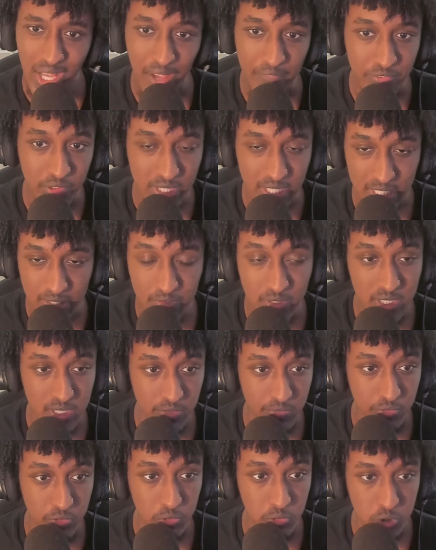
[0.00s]
I feel like even in
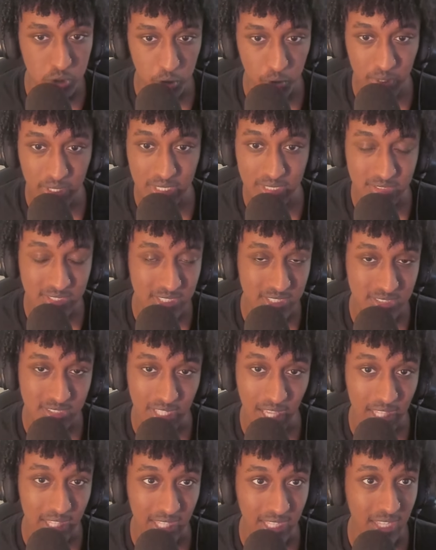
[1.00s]
the future we can see this
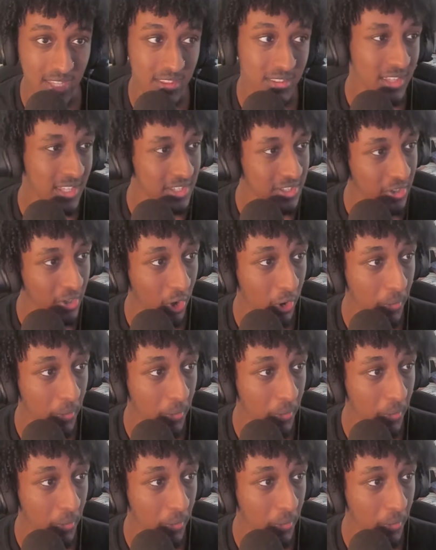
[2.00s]
guy getting, you